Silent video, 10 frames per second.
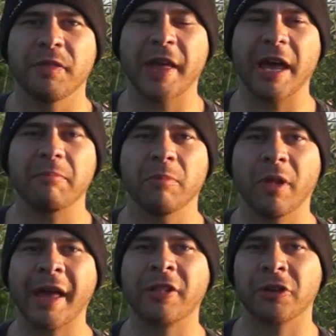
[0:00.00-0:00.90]
That
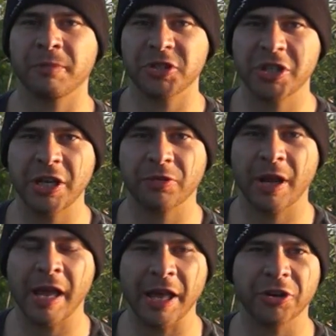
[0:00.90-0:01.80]
molecular
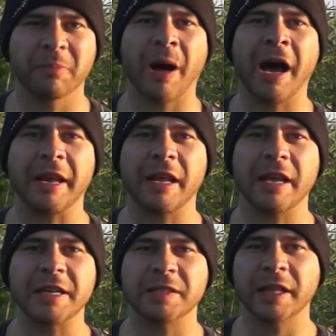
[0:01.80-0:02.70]
machinery in your
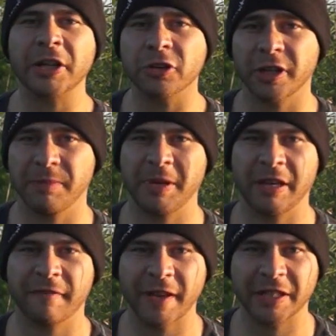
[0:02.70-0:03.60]
body is literally
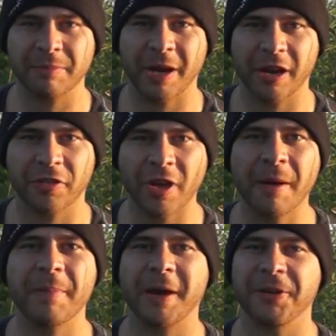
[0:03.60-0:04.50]
being affected by your
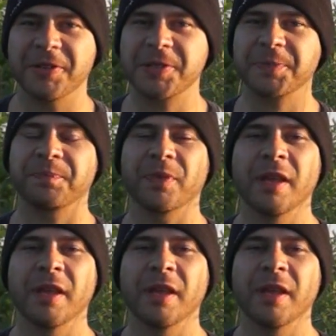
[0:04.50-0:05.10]
thought patterns.